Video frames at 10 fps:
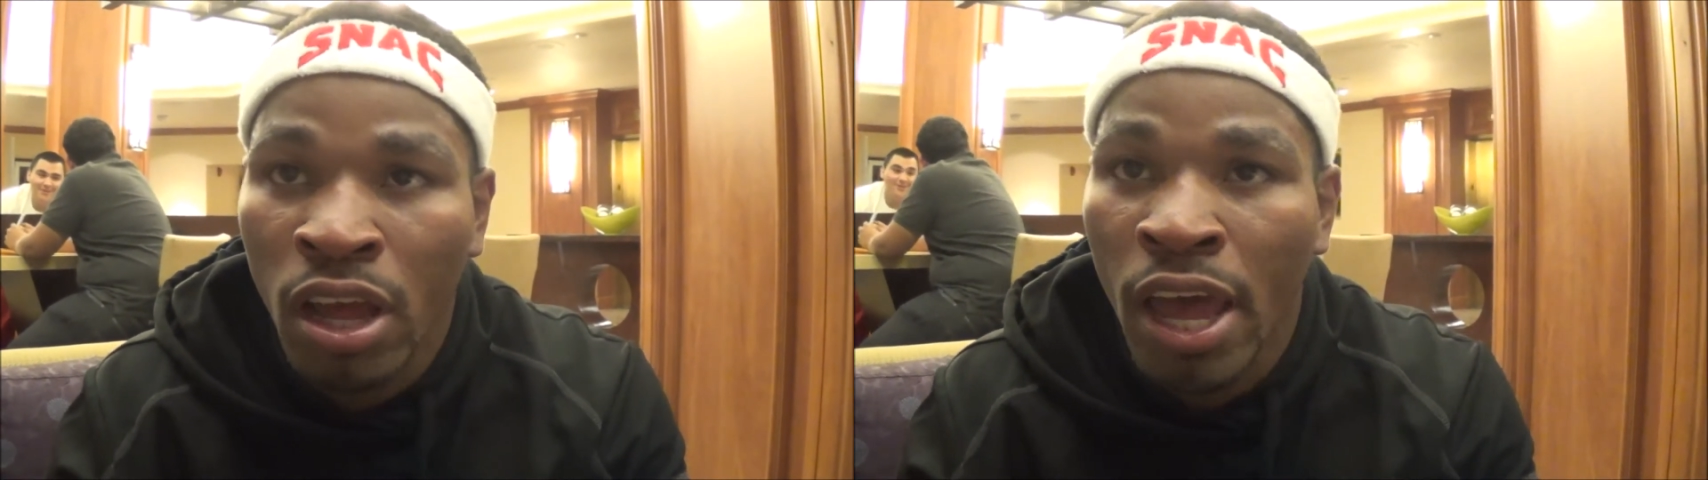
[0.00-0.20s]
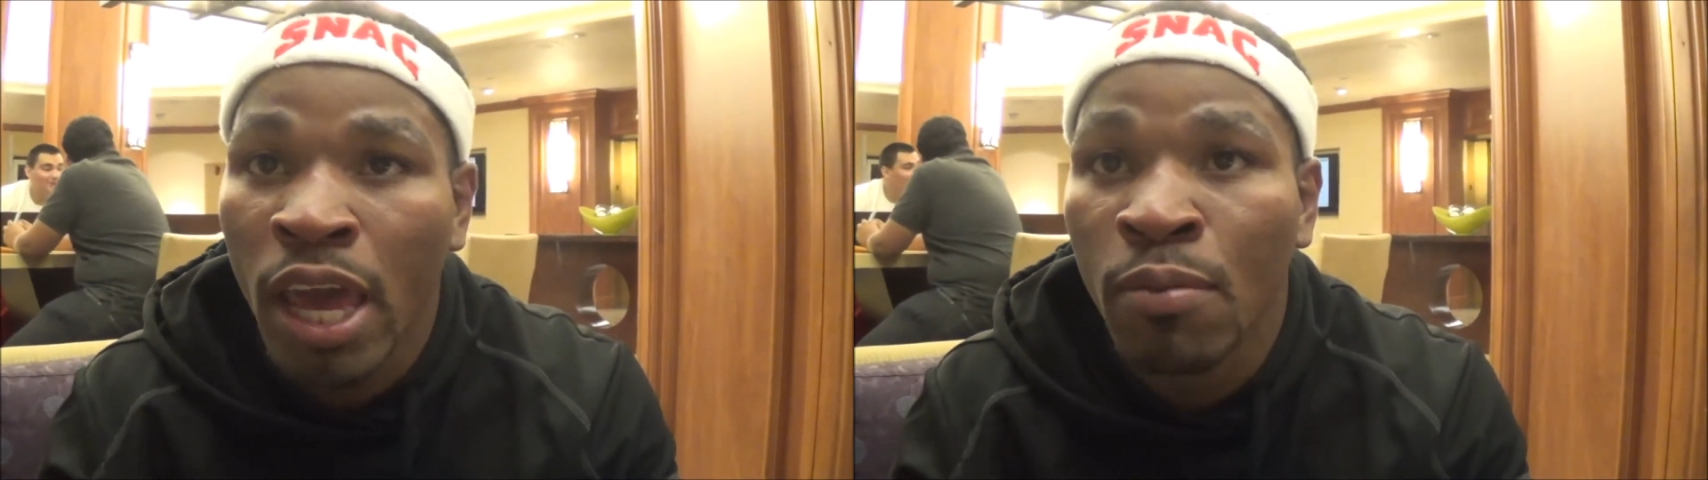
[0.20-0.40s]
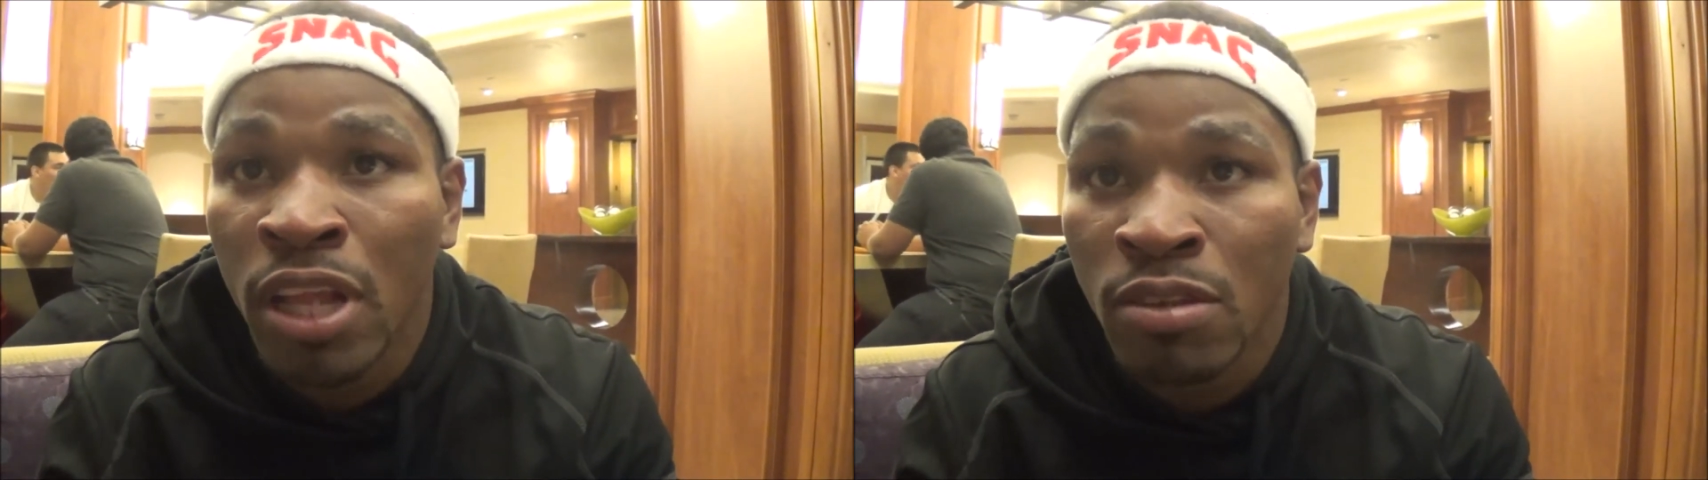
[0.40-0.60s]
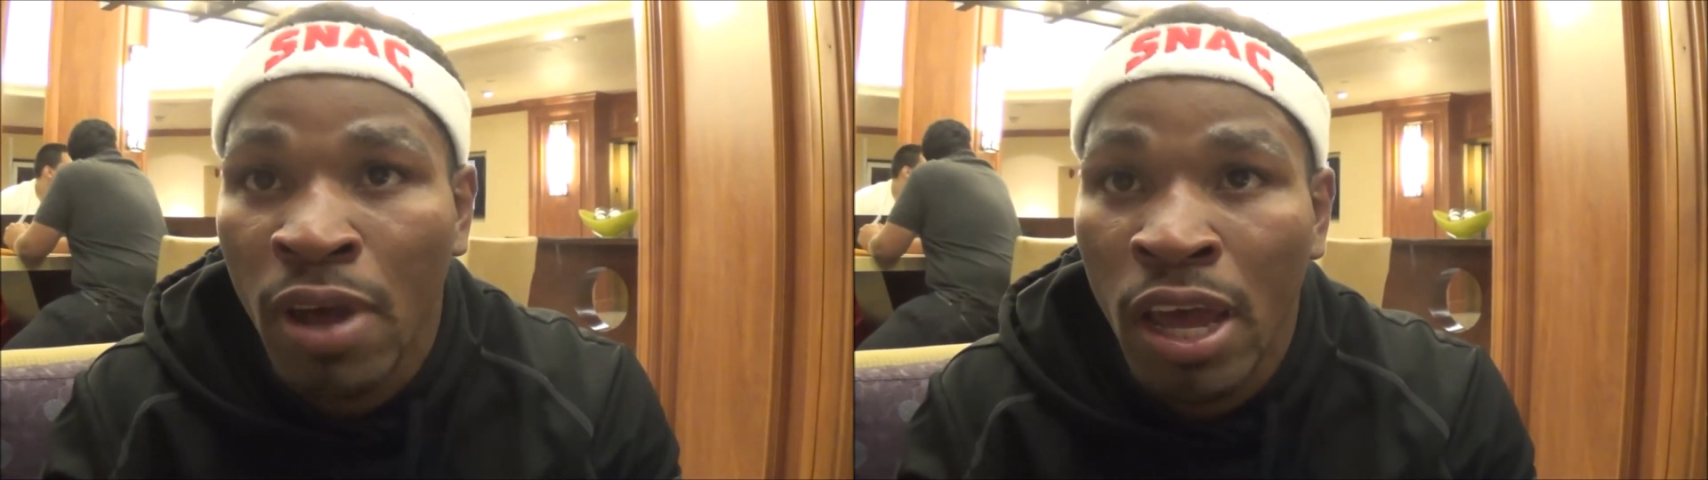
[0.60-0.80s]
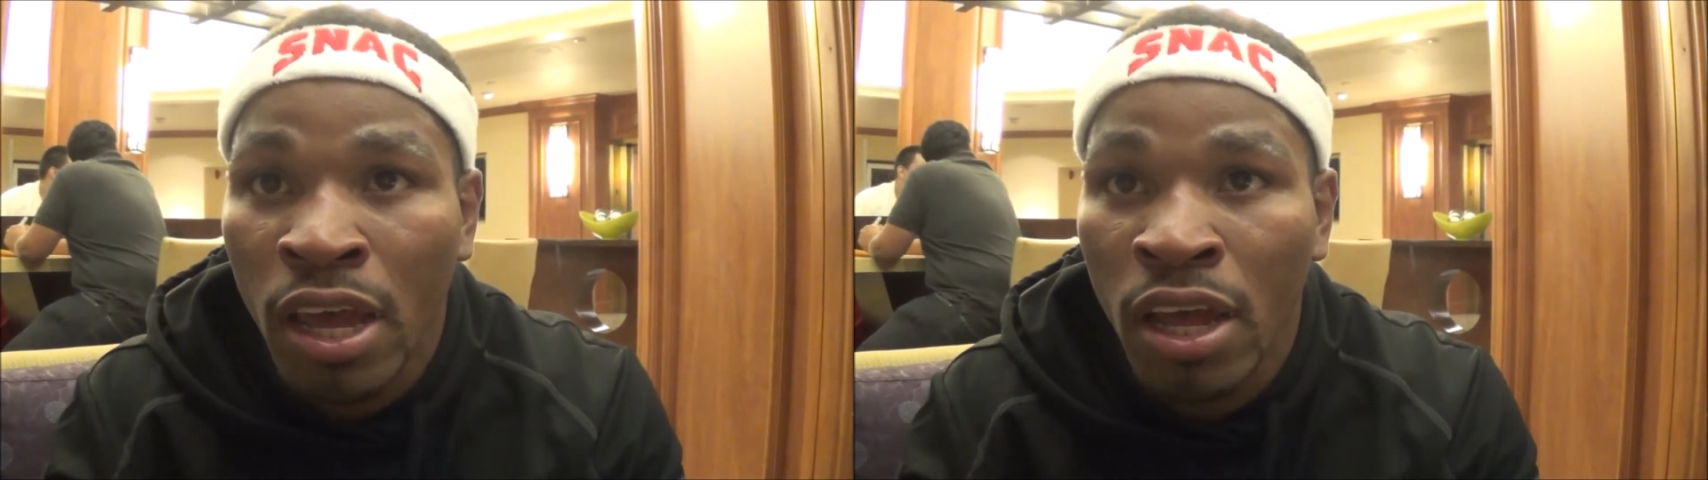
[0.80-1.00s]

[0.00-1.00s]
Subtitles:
Heyman as my